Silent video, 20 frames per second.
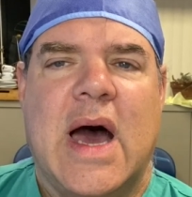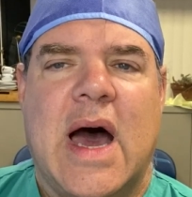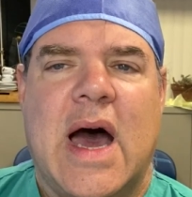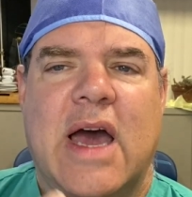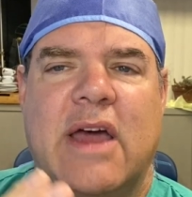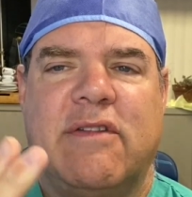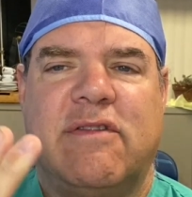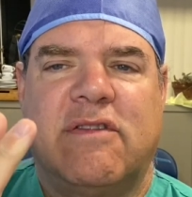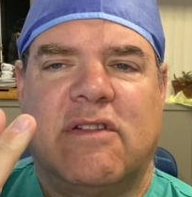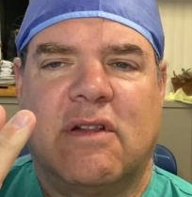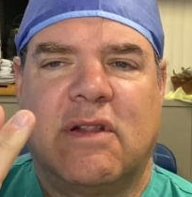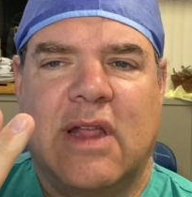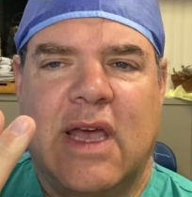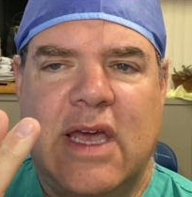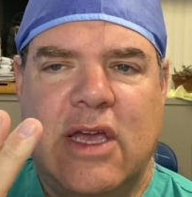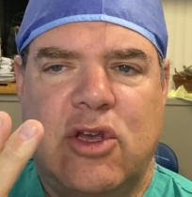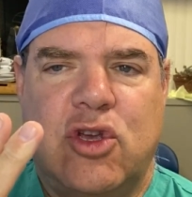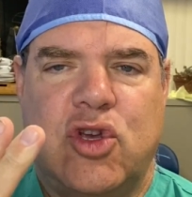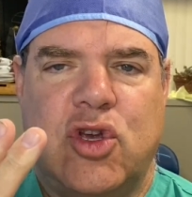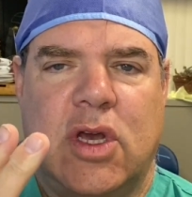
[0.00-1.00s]

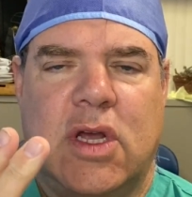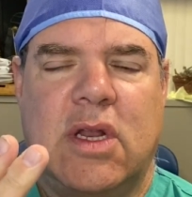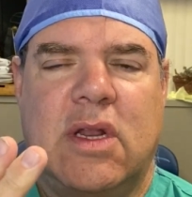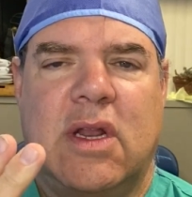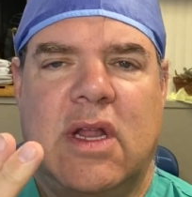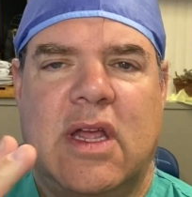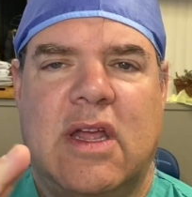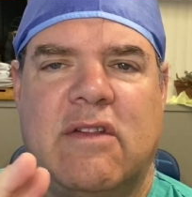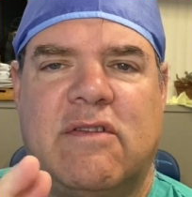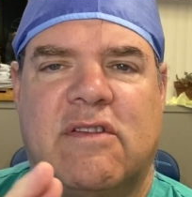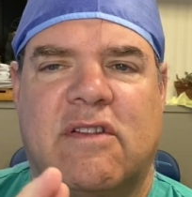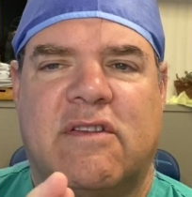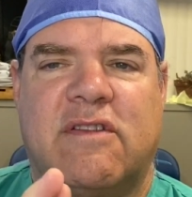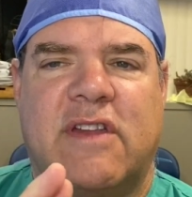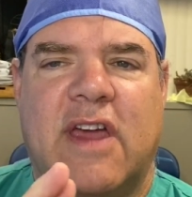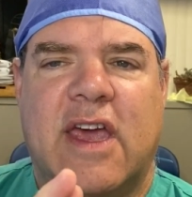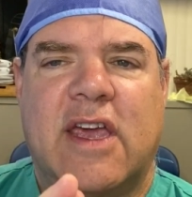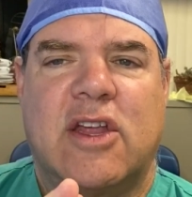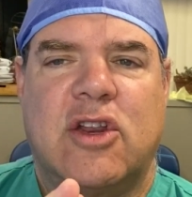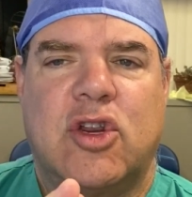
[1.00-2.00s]
Isolation is the
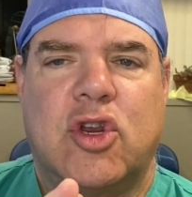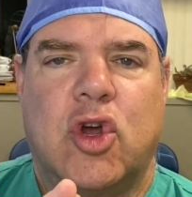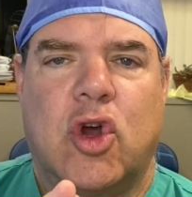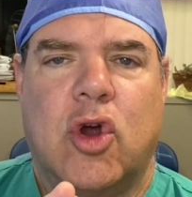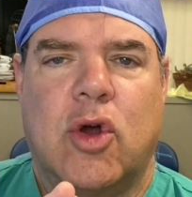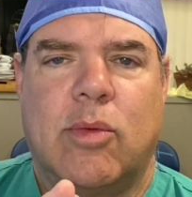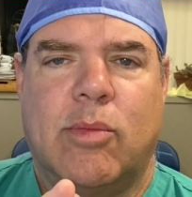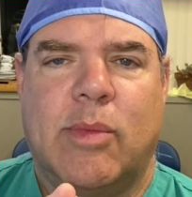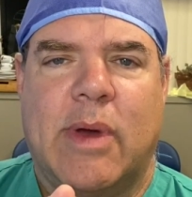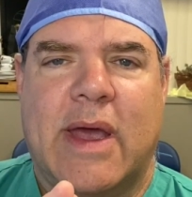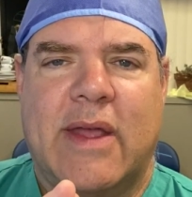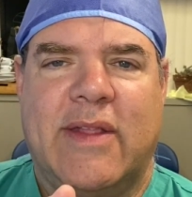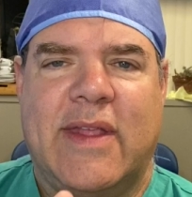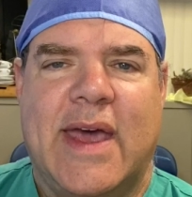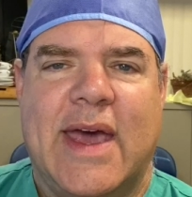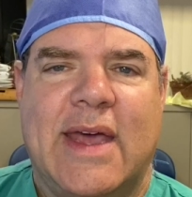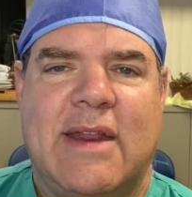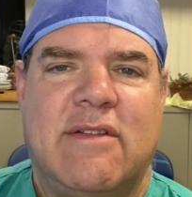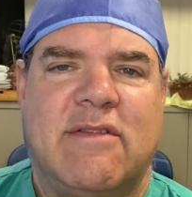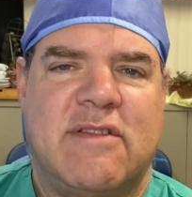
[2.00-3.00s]
second term, and
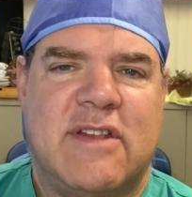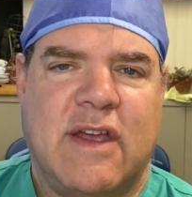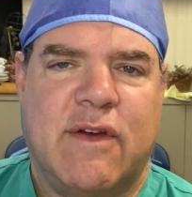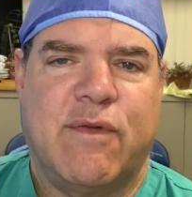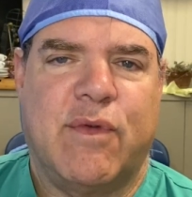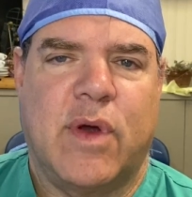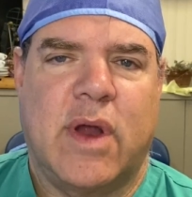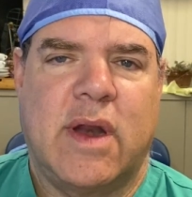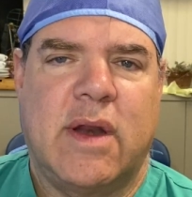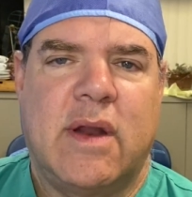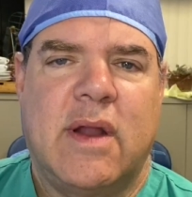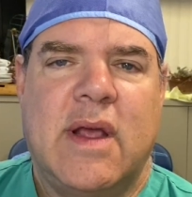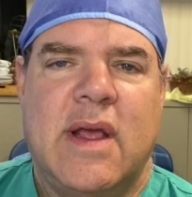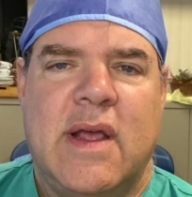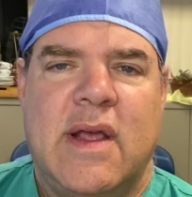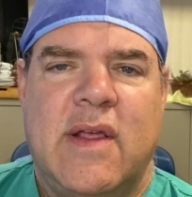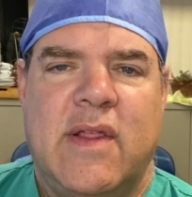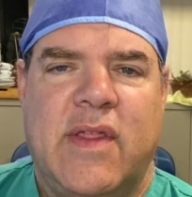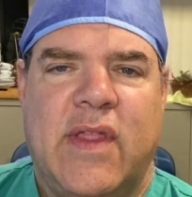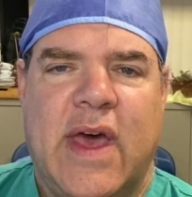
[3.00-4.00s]
that is different.
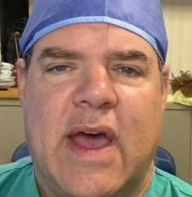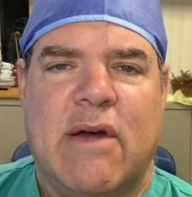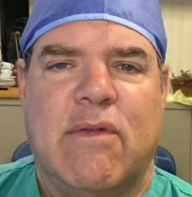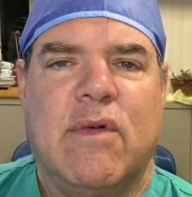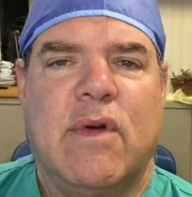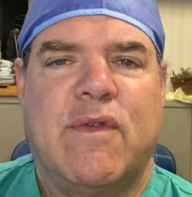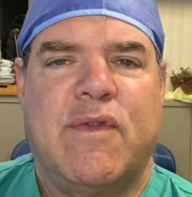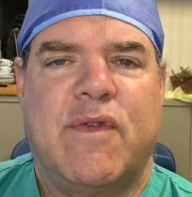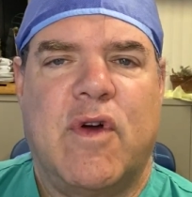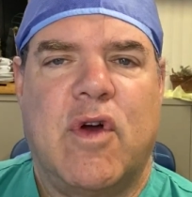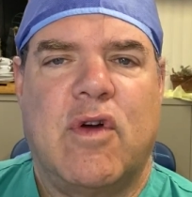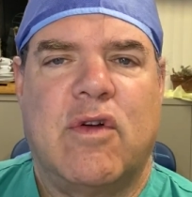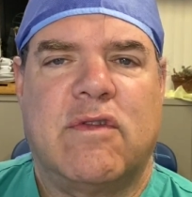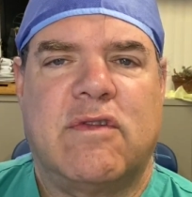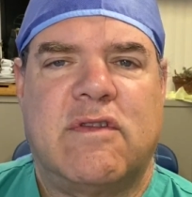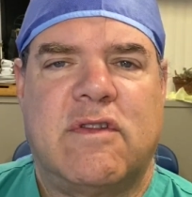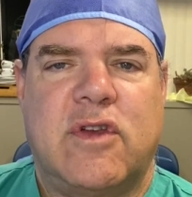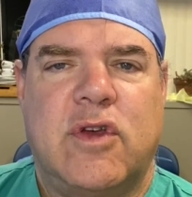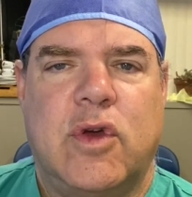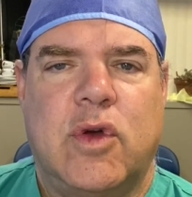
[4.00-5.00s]
That
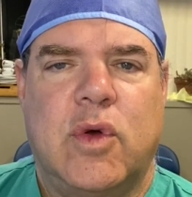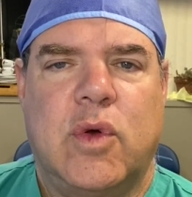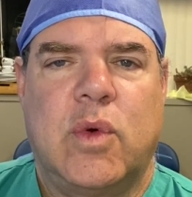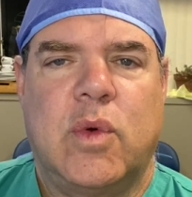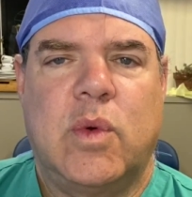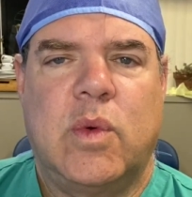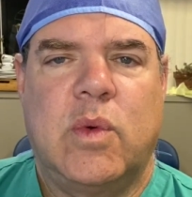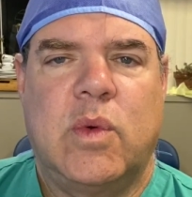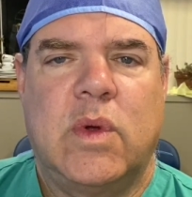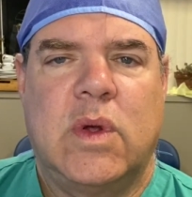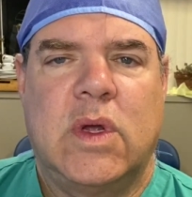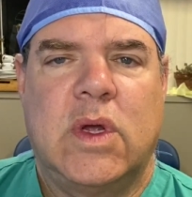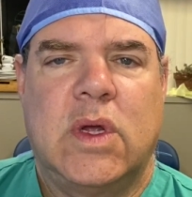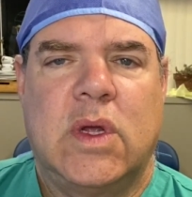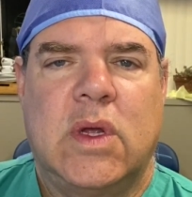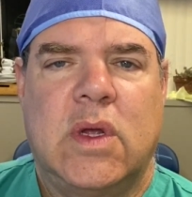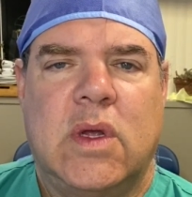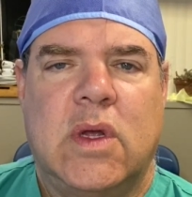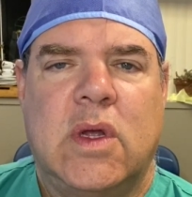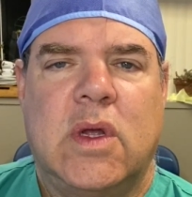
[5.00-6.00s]
refers to
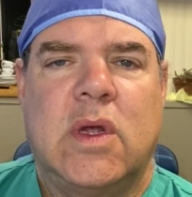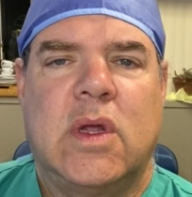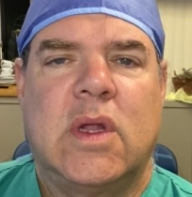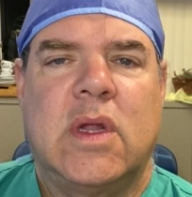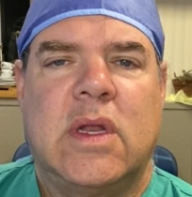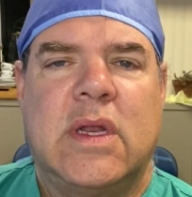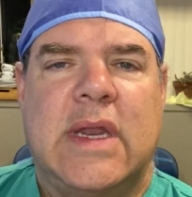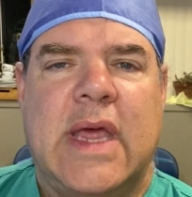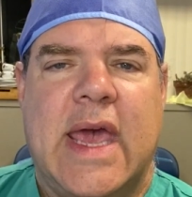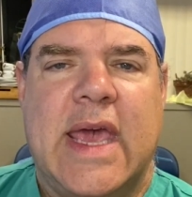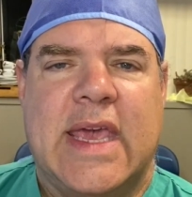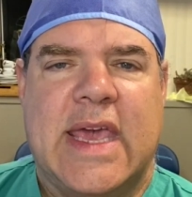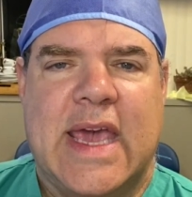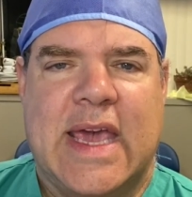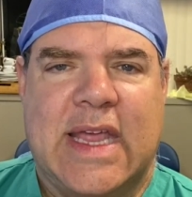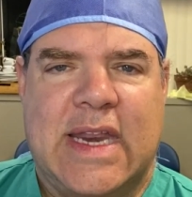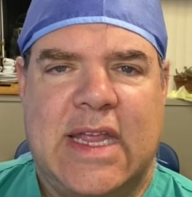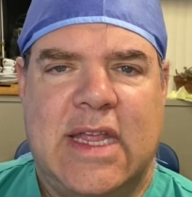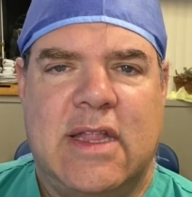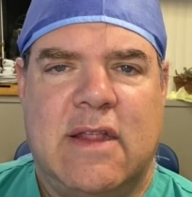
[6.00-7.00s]
taking
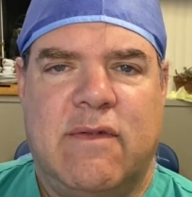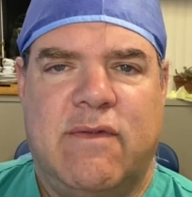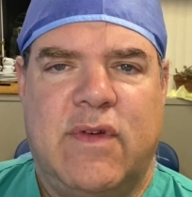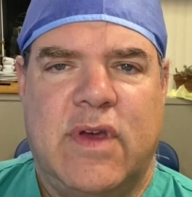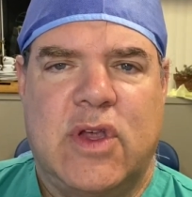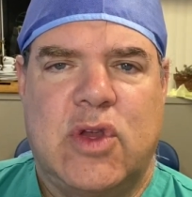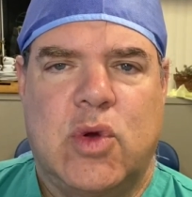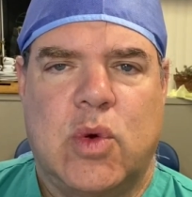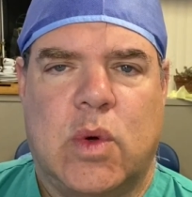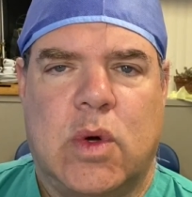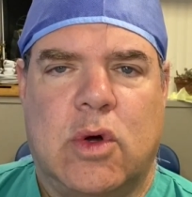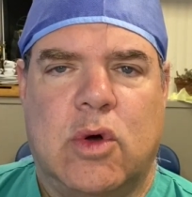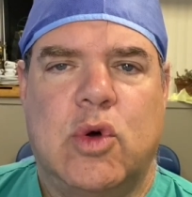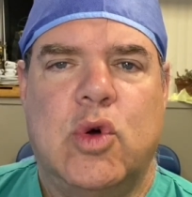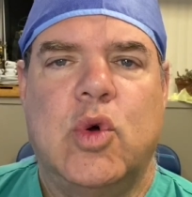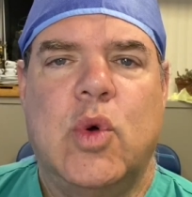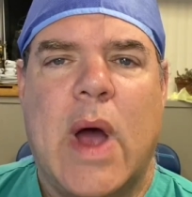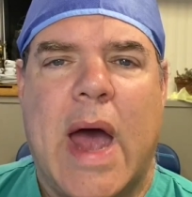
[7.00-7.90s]
an individual who